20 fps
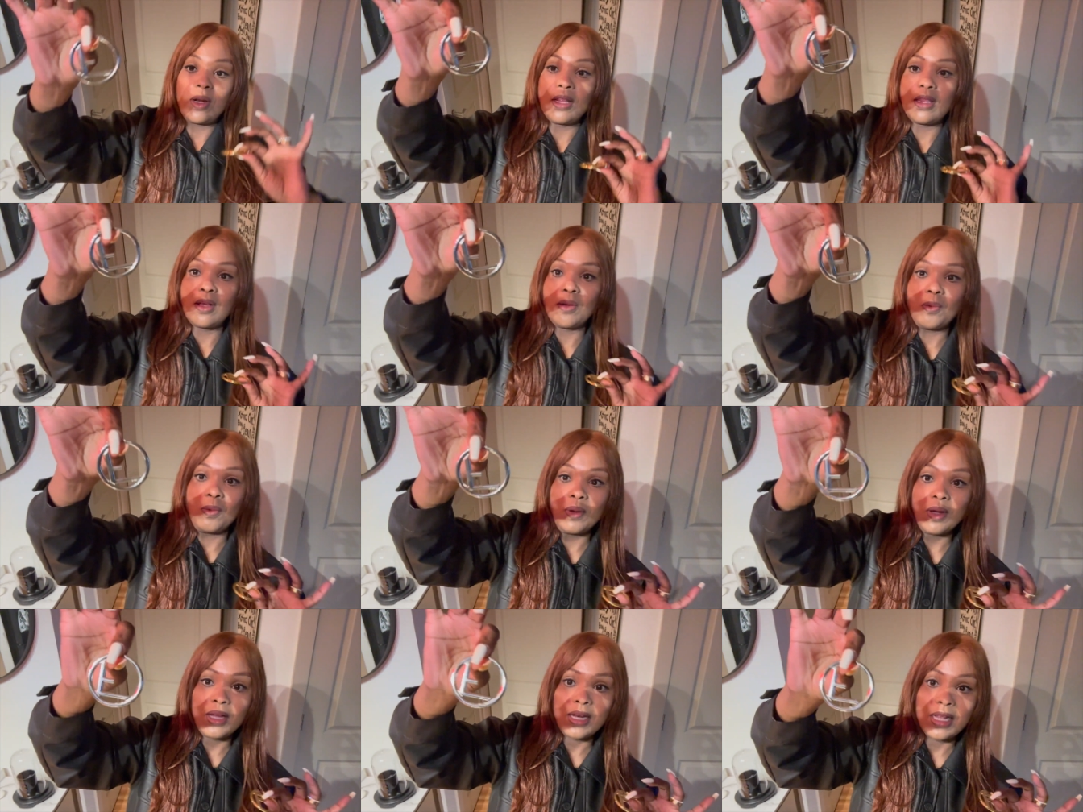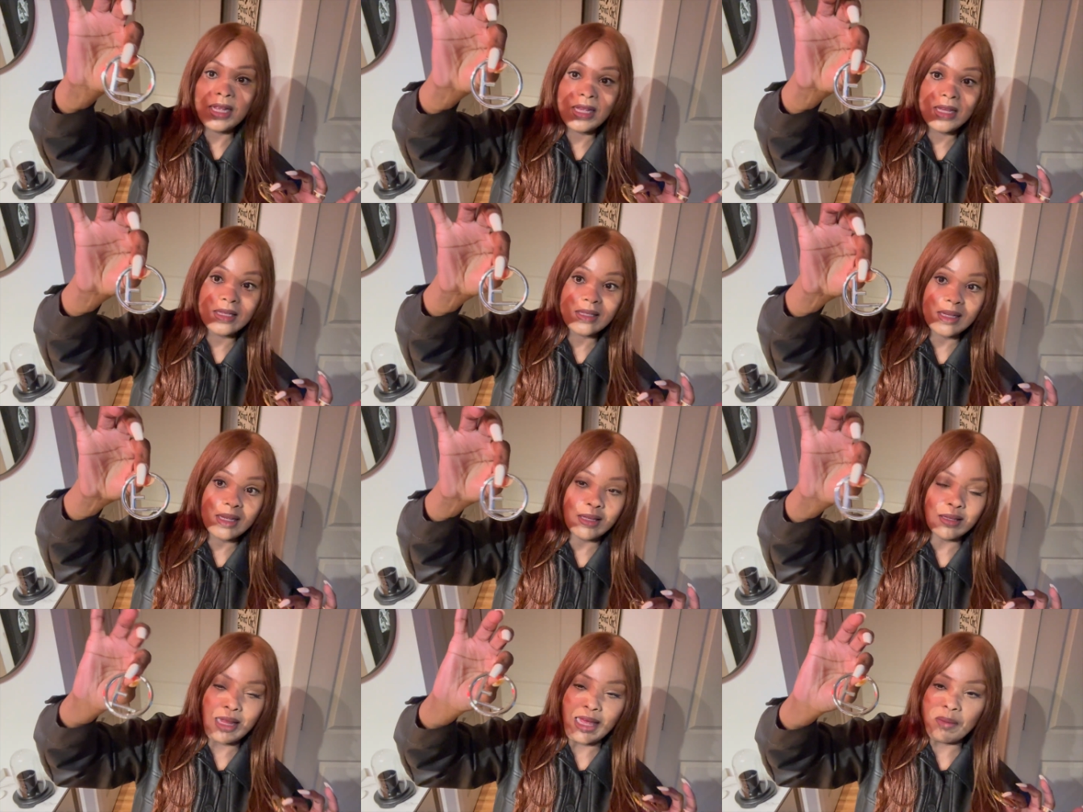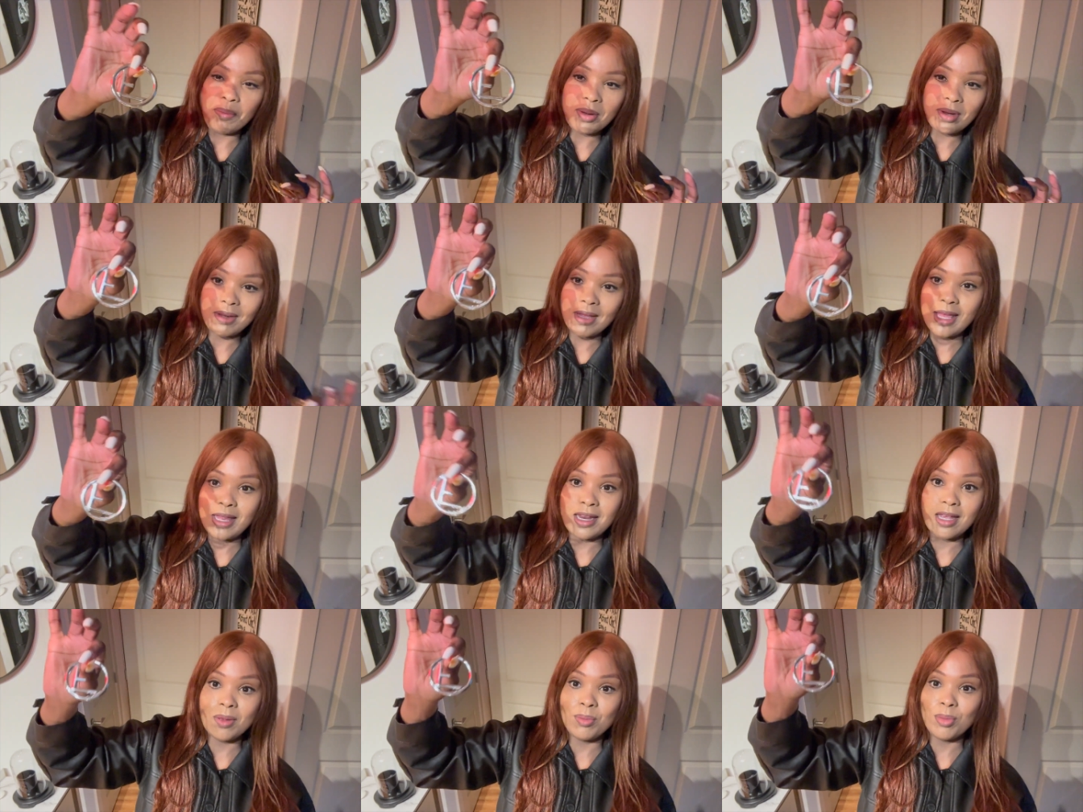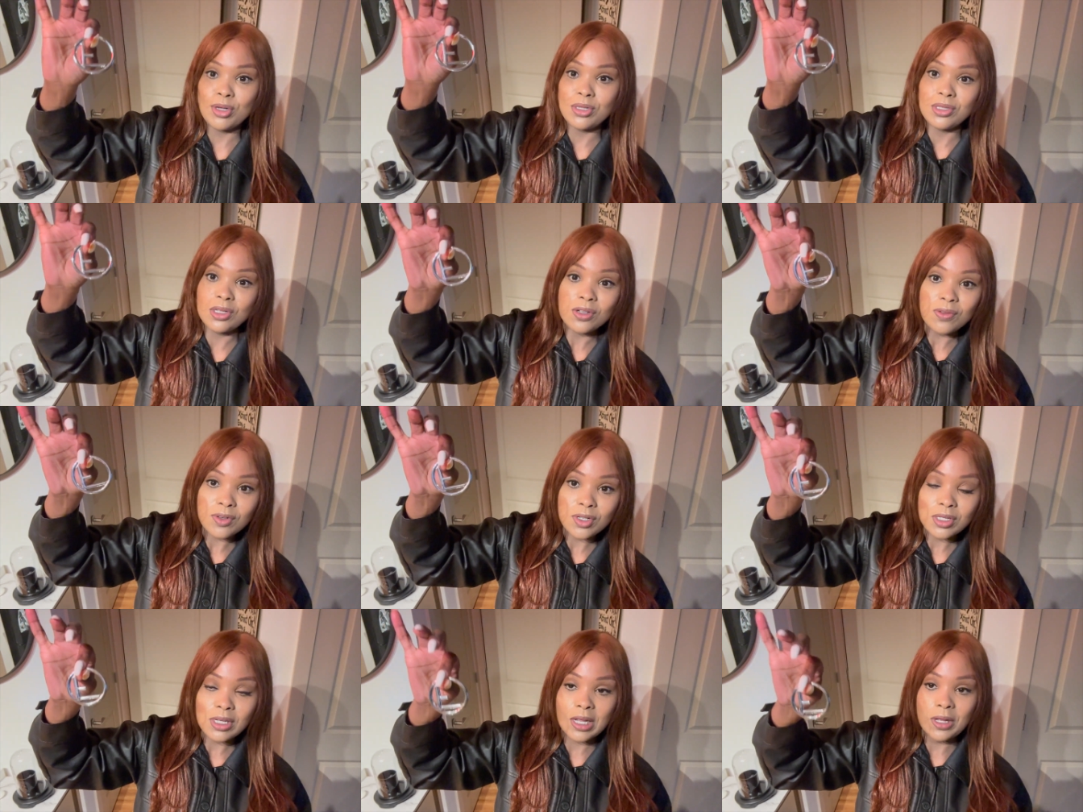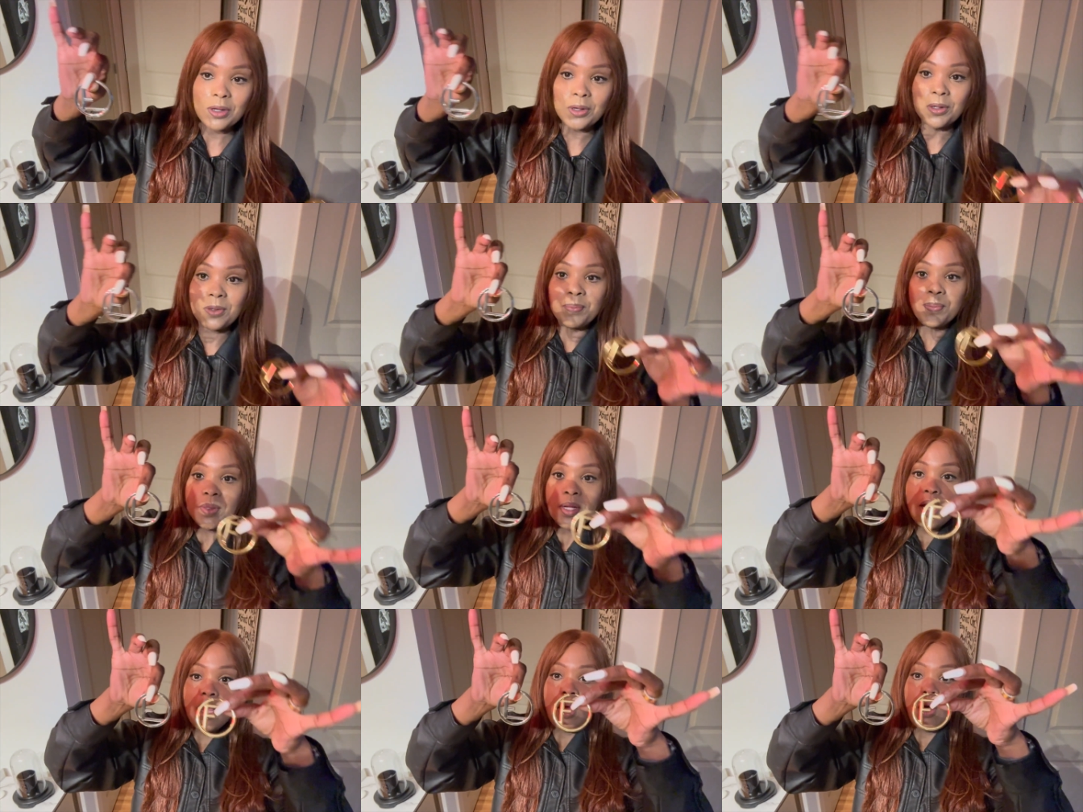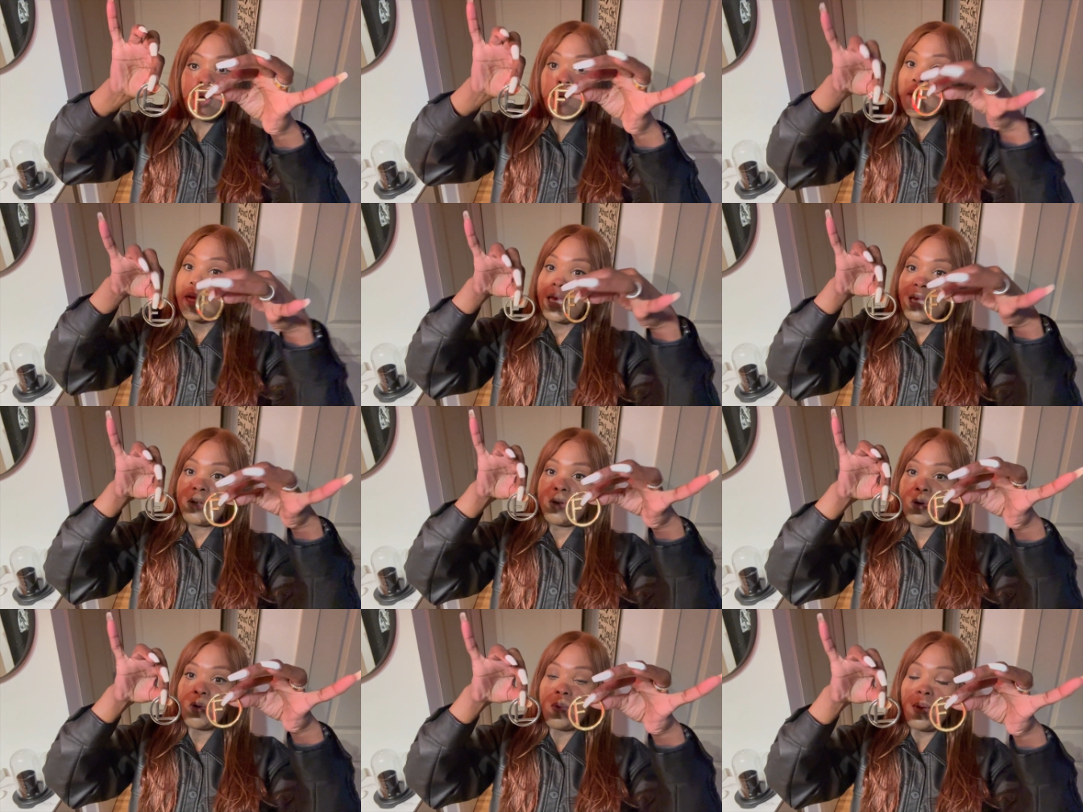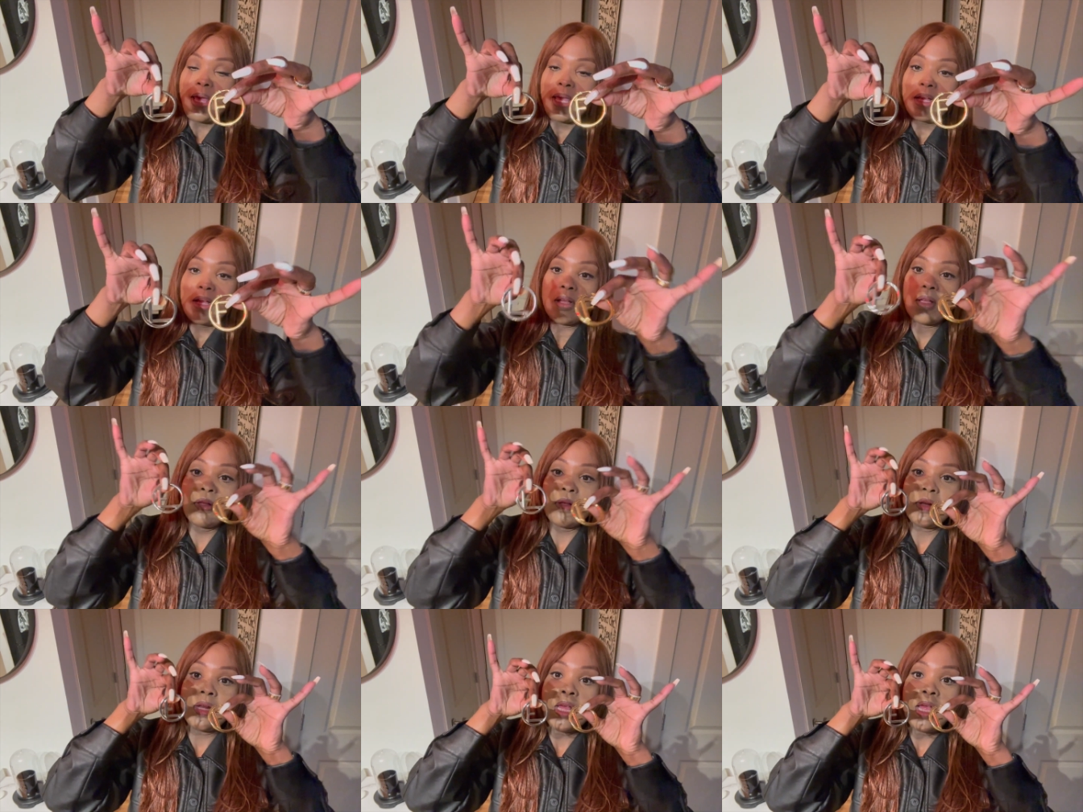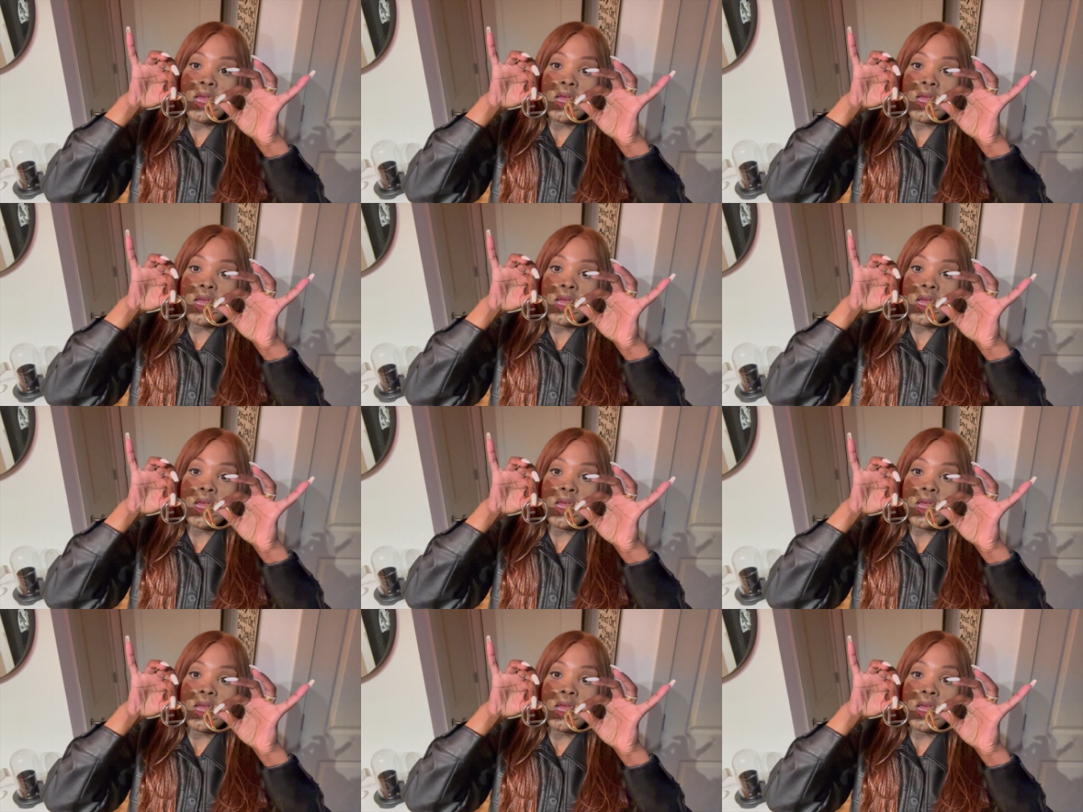and then one is in like palladium or silver tone, or and or white gold.